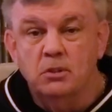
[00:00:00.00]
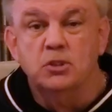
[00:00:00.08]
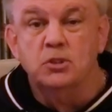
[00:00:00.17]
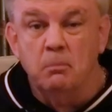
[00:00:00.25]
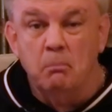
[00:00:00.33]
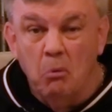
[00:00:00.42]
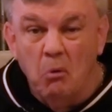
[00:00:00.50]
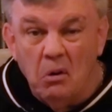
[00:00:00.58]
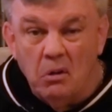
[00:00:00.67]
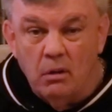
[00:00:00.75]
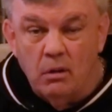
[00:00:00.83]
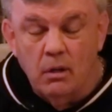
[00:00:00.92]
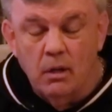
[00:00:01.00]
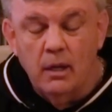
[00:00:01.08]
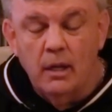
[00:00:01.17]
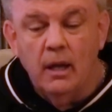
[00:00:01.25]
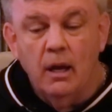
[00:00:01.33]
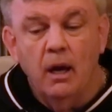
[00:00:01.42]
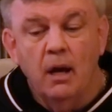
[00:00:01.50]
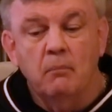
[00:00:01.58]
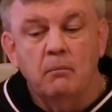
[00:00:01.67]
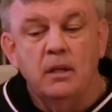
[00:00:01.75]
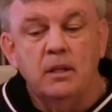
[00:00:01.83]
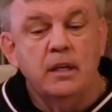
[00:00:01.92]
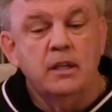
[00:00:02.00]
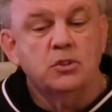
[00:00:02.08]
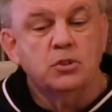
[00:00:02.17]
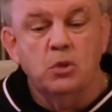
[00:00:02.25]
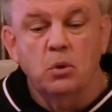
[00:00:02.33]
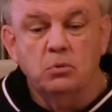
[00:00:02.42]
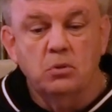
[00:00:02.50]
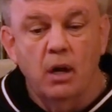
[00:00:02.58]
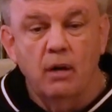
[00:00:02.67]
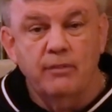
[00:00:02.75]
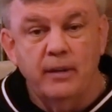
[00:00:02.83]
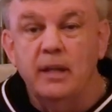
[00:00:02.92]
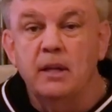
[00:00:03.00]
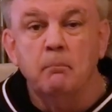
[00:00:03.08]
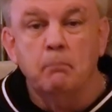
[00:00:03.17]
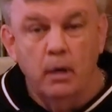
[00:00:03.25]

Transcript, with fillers: which is important. Um, he is so tough, and he can